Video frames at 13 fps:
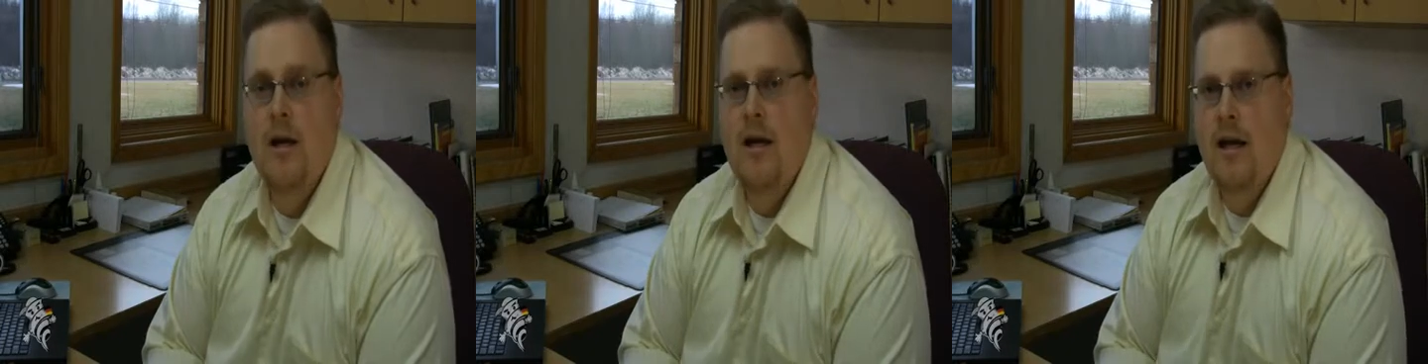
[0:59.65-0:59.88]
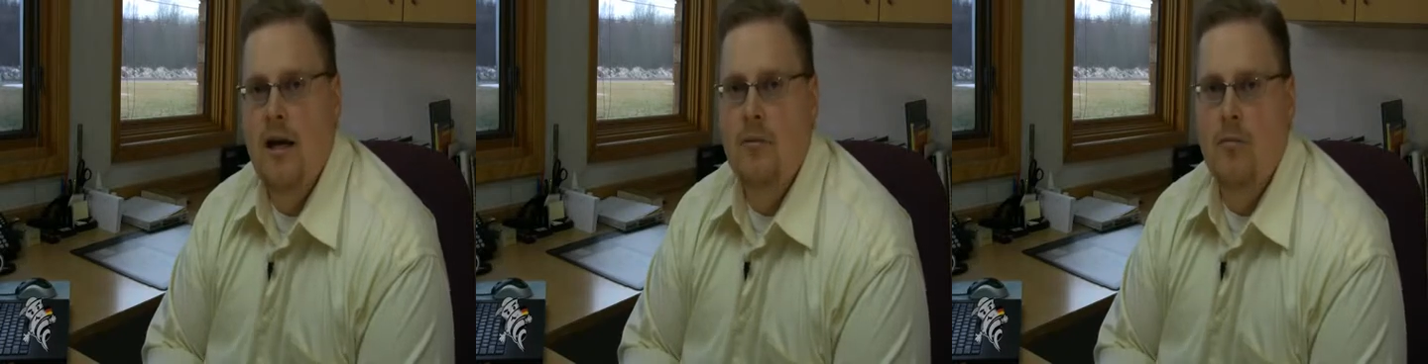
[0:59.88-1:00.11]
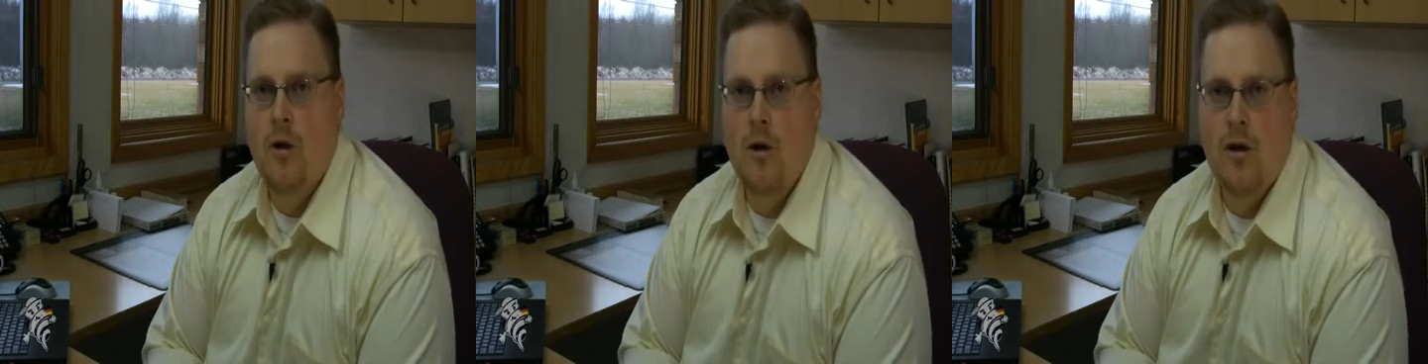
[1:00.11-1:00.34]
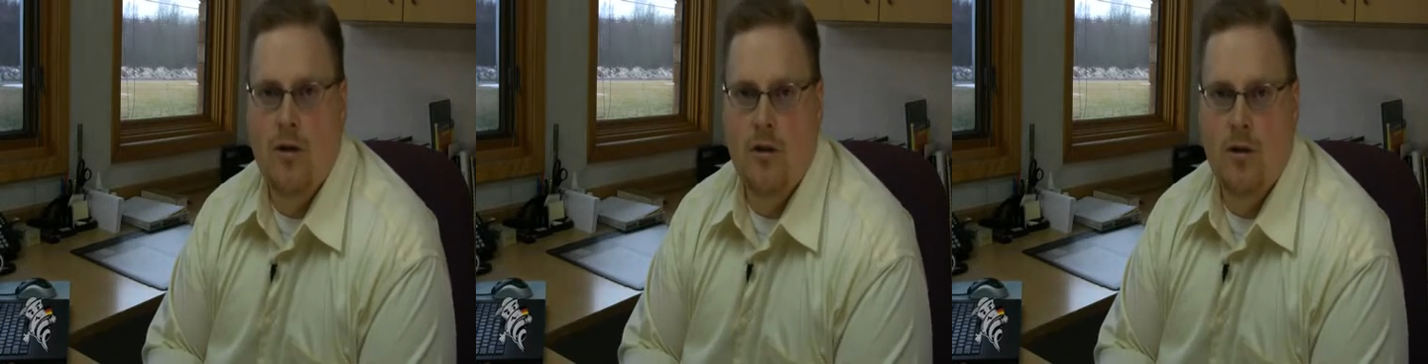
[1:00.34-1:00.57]
and
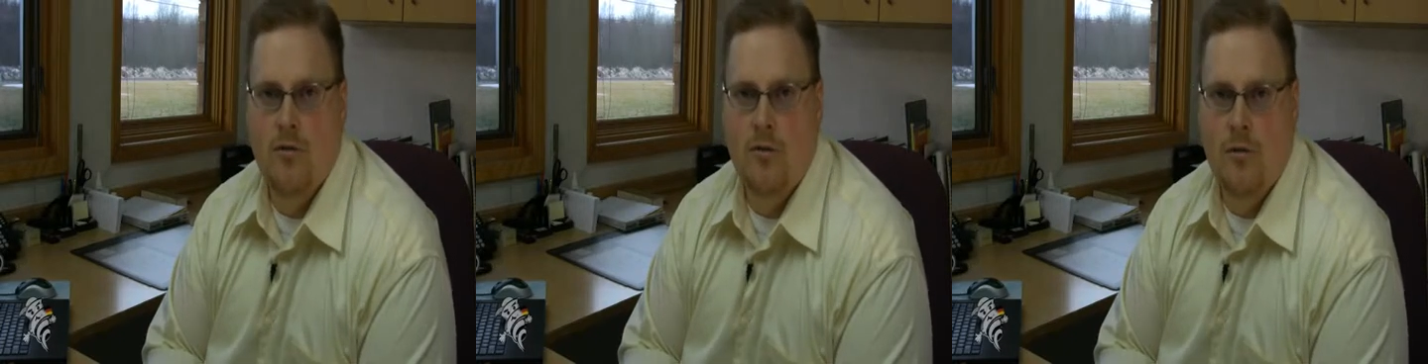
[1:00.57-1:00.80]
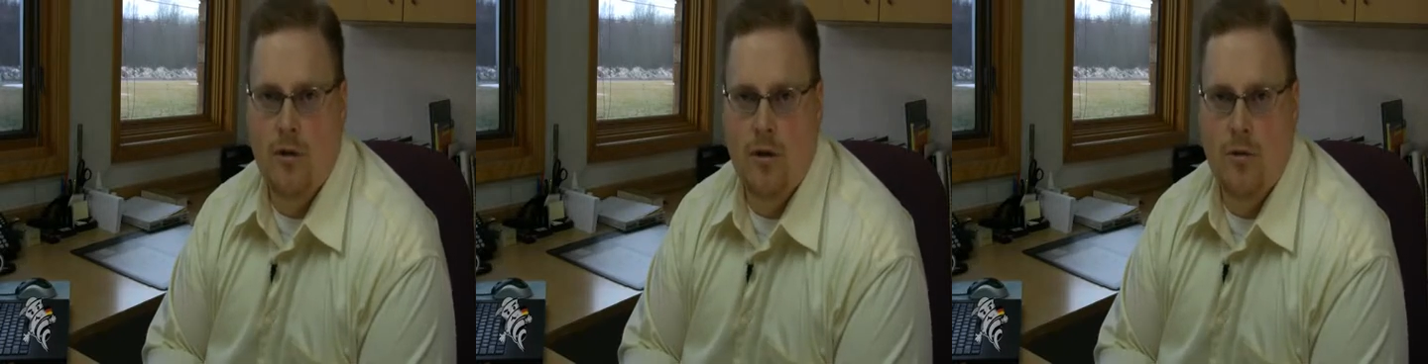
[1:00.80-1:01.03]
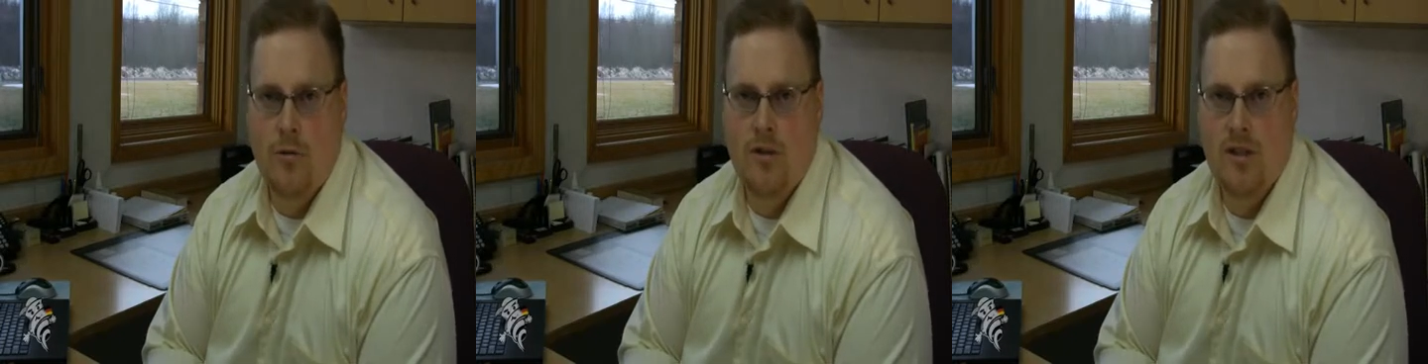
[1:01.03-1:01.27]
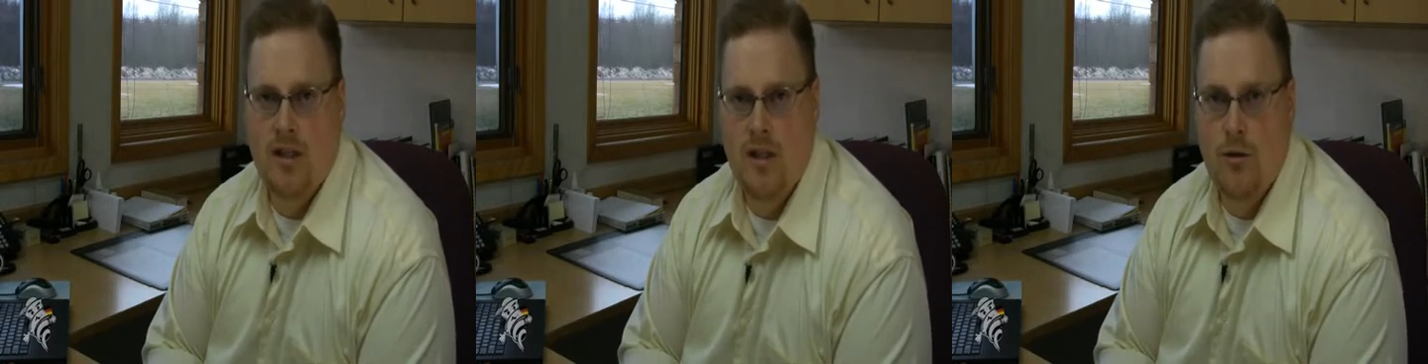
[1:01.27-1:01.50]
marketed for
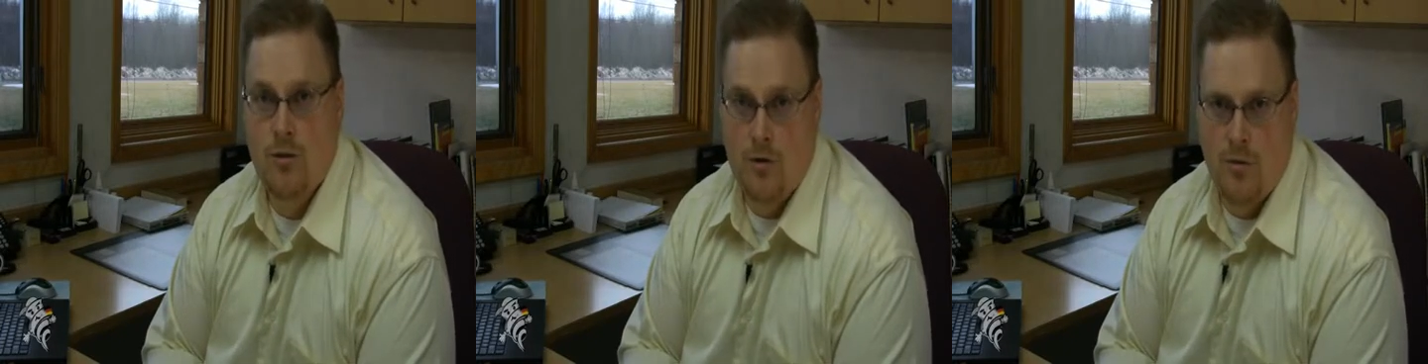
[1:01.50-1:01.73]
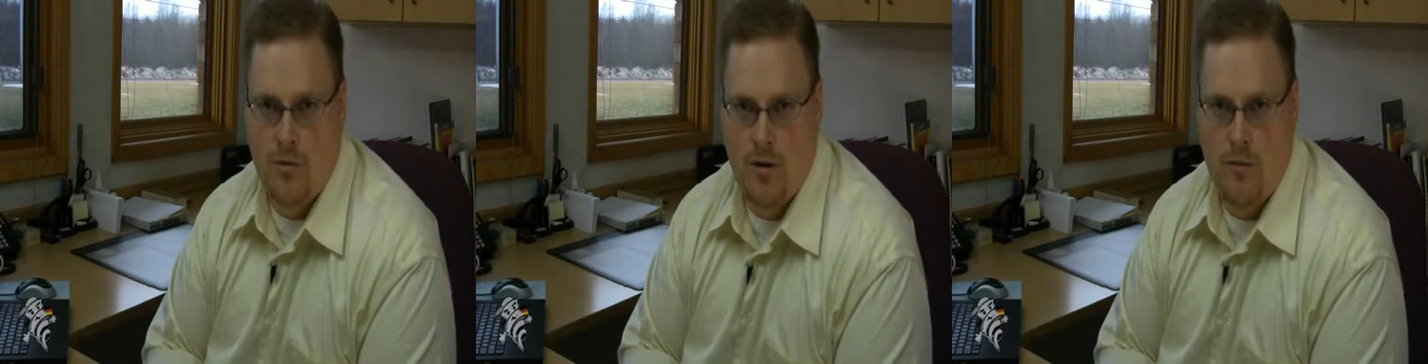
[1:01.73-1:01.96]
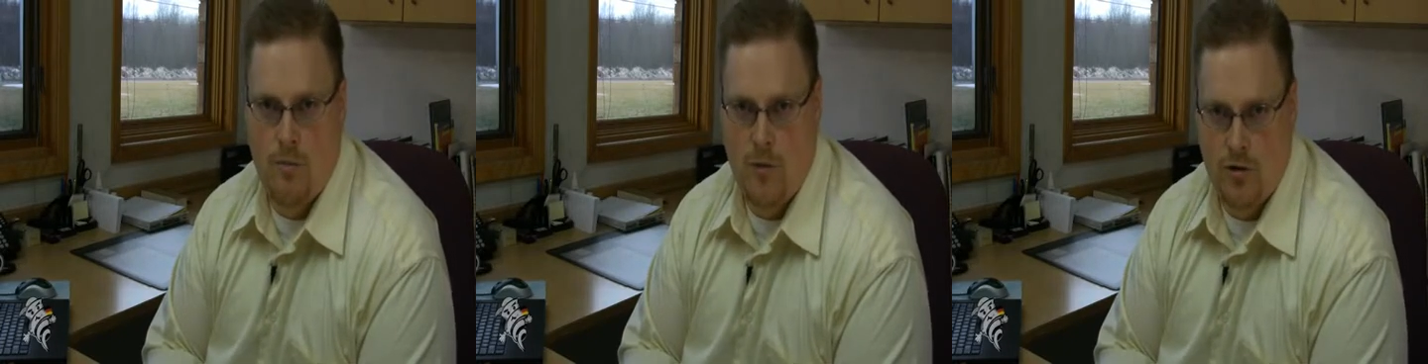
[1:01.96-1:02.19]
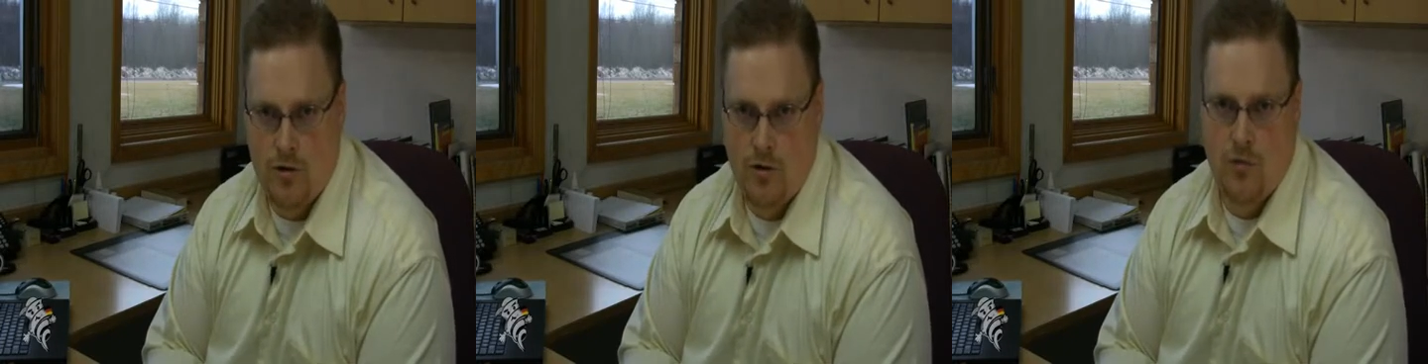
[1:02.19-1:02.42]
use in or with
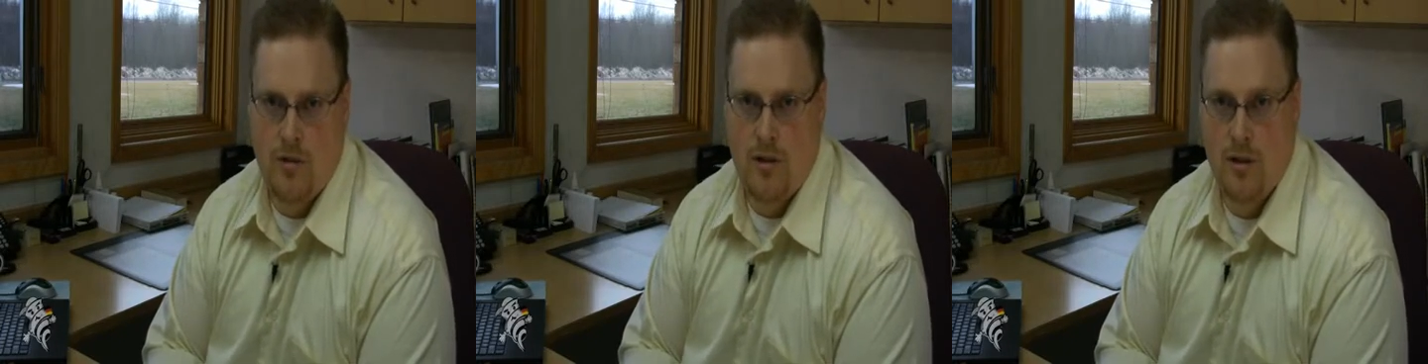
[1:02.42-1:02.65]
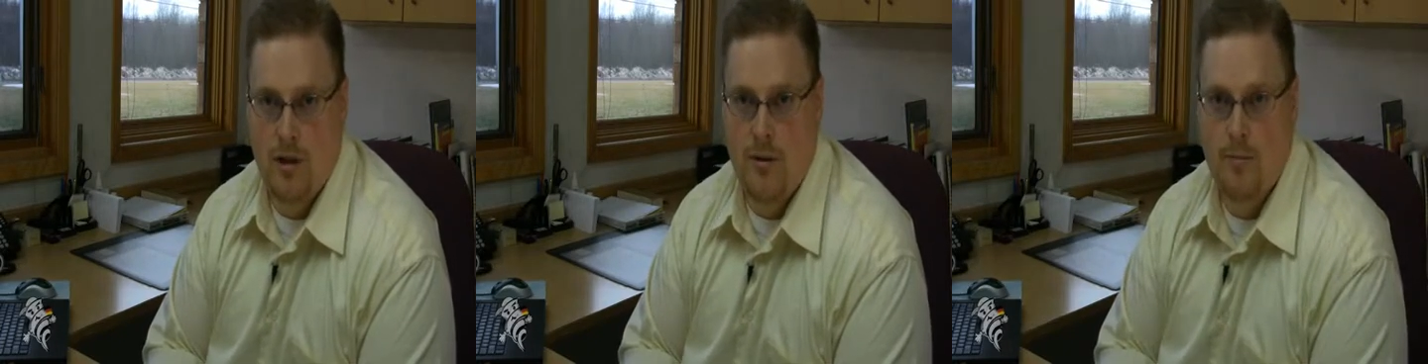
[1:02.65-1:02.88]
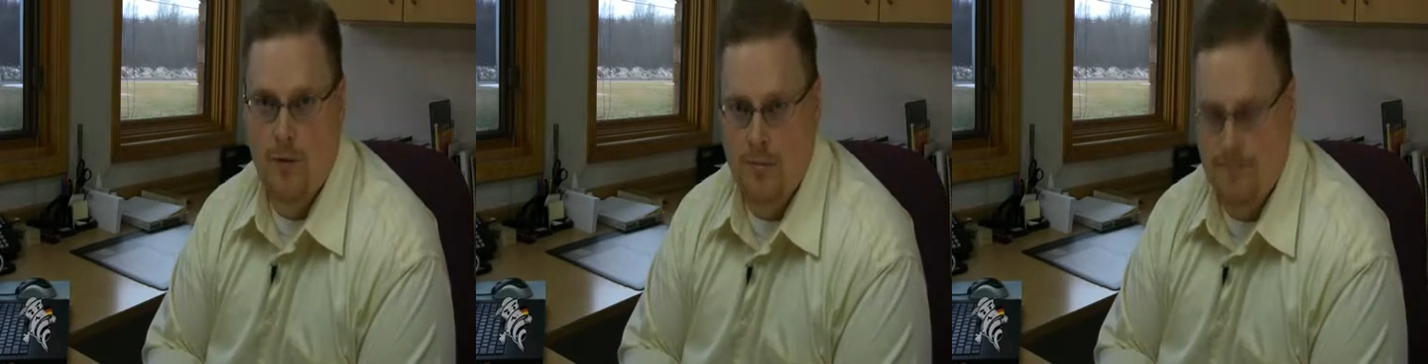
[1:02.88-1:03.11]
pressure treated lumber.